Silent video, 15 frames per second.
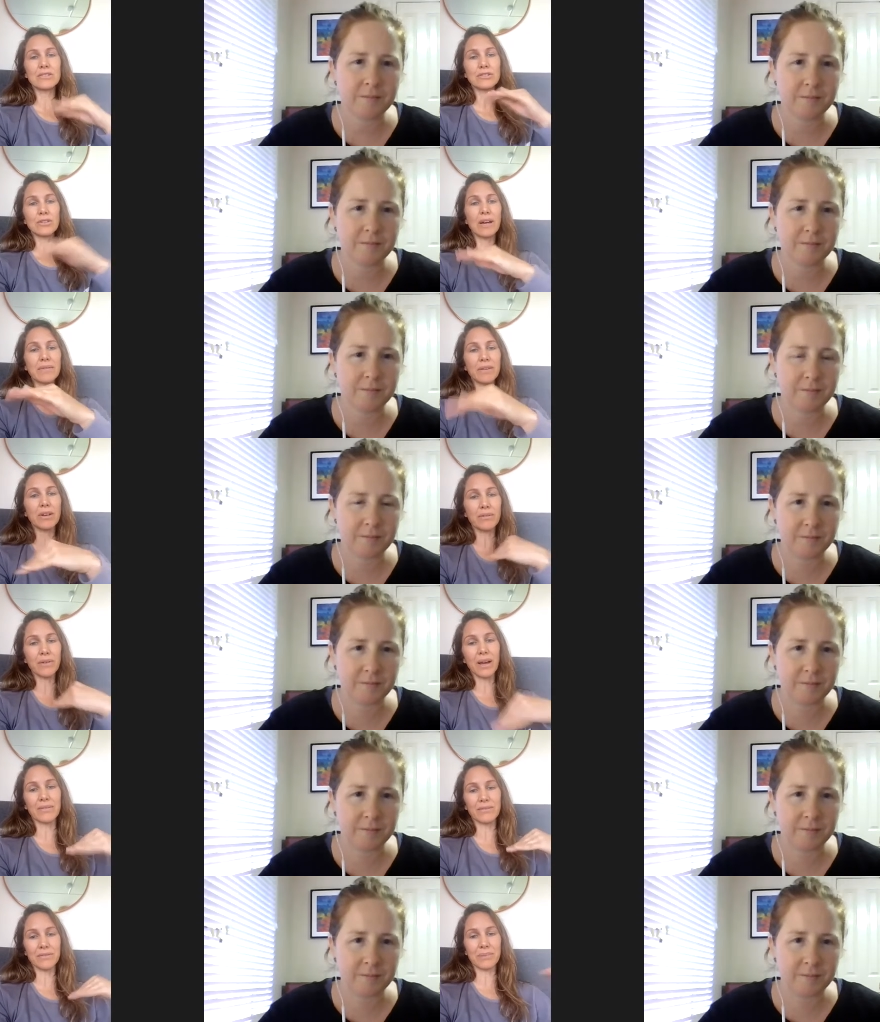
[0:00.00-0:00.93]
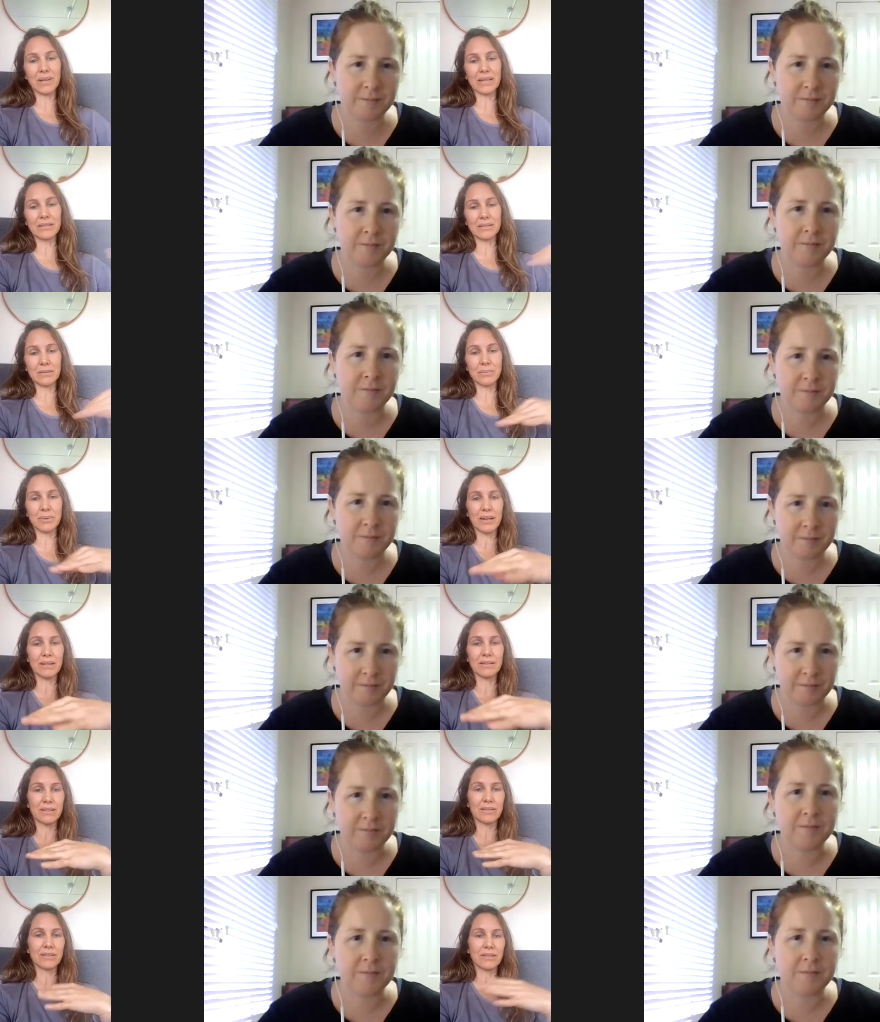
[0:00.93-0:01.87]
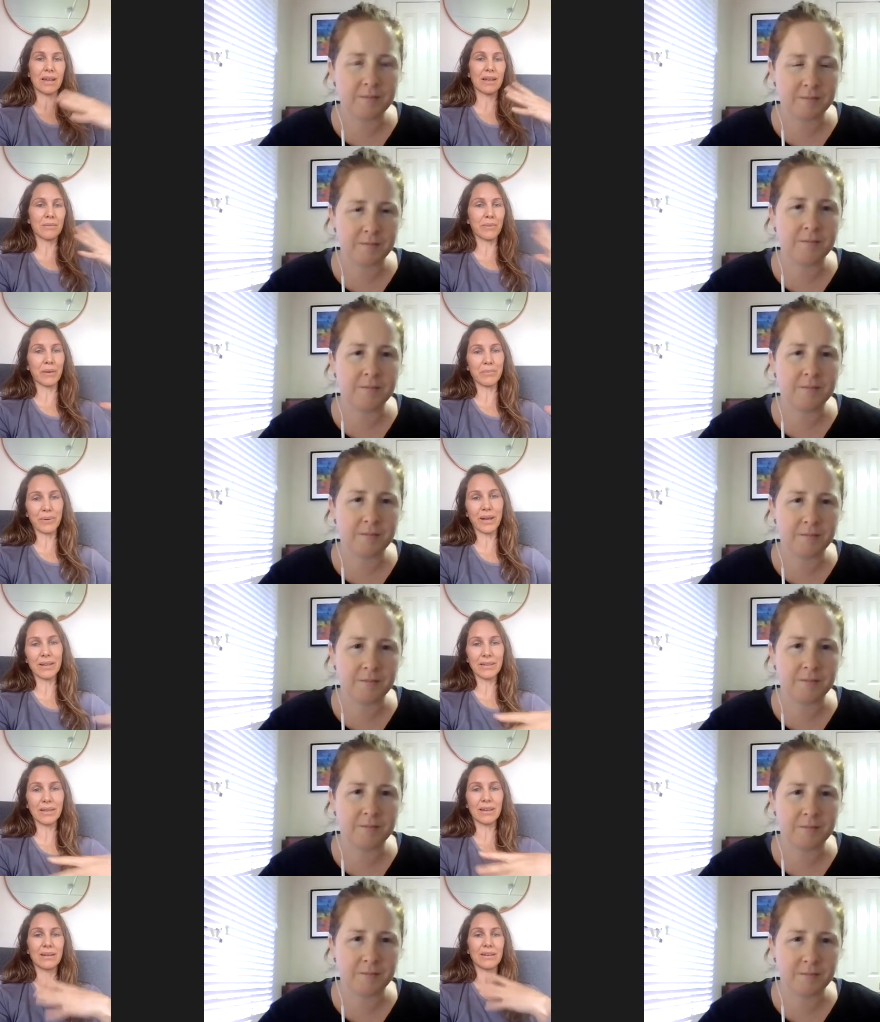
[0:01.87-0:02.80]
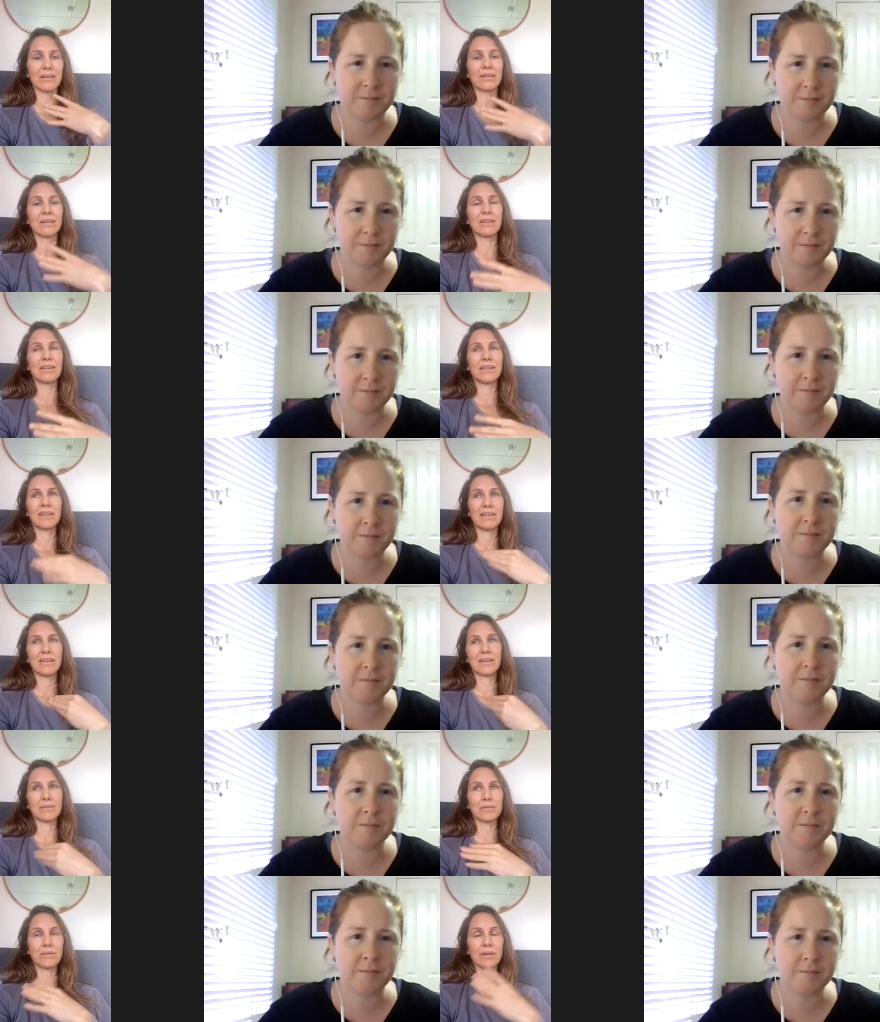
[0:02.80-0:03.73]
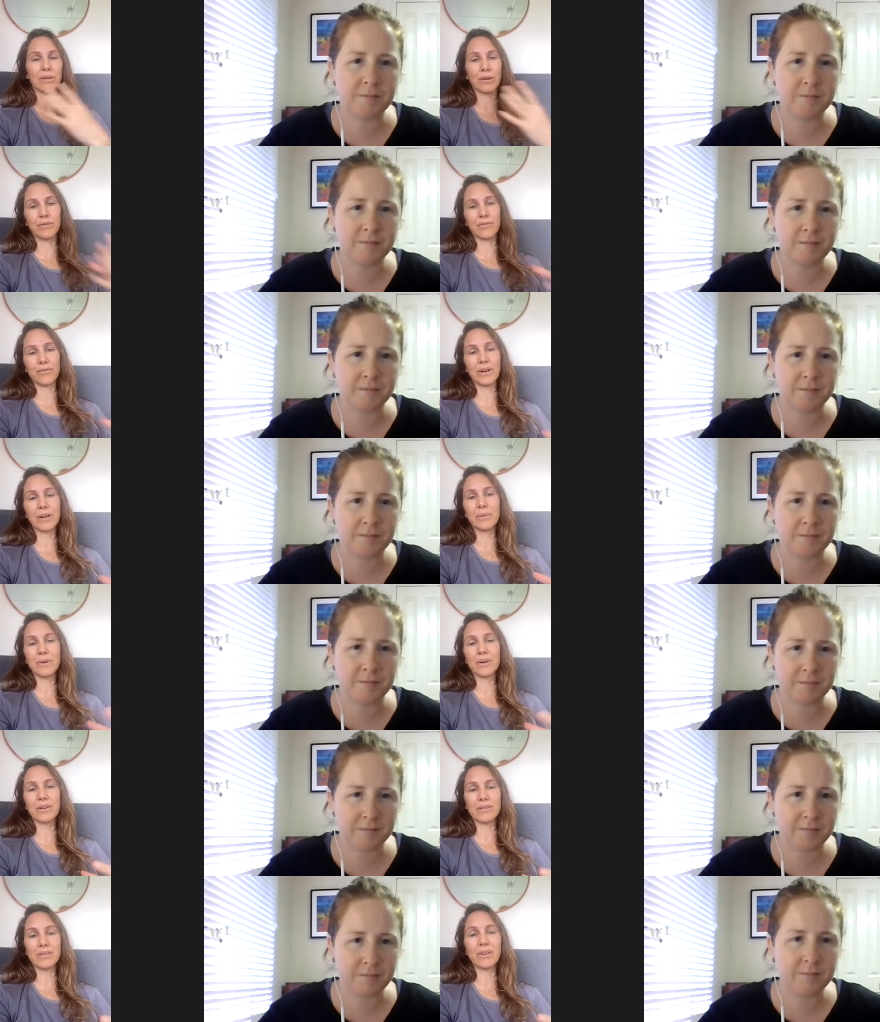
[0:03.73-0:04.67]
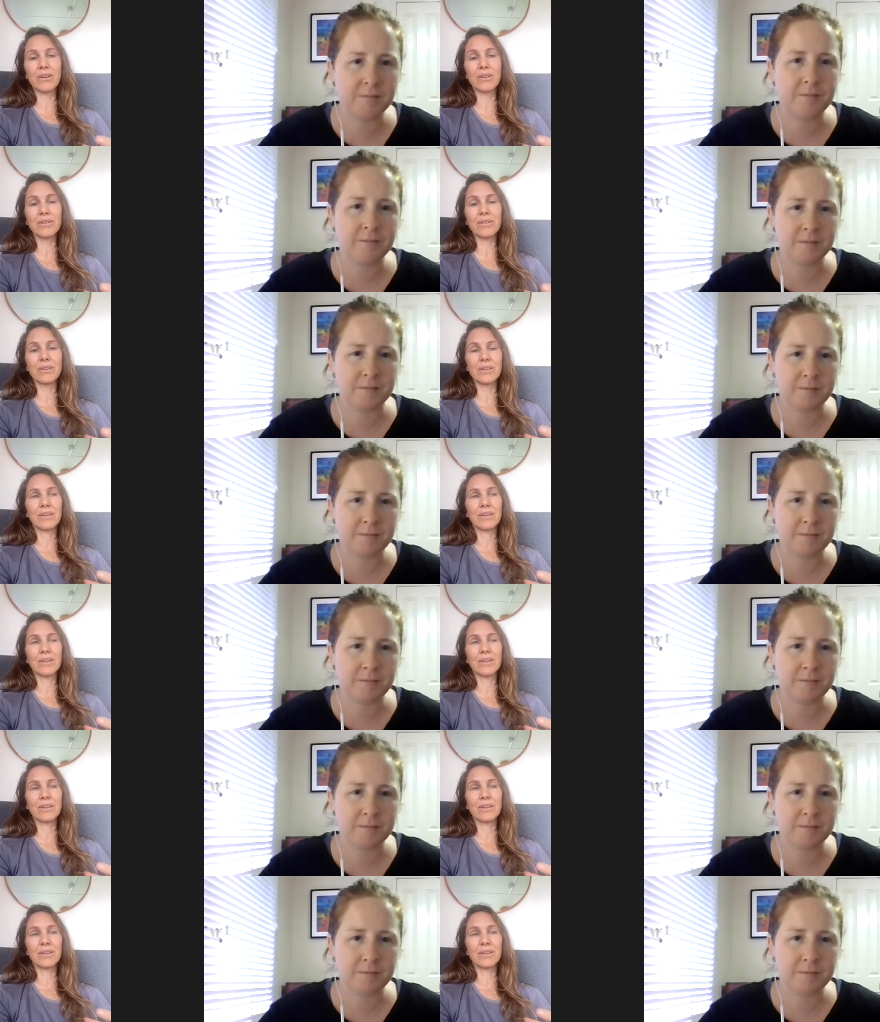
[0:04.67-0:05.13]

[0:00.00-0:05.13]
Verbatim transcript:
Speaker 1: driving around from place to place. I was starting my brand thing. I was doing a lot of free work too.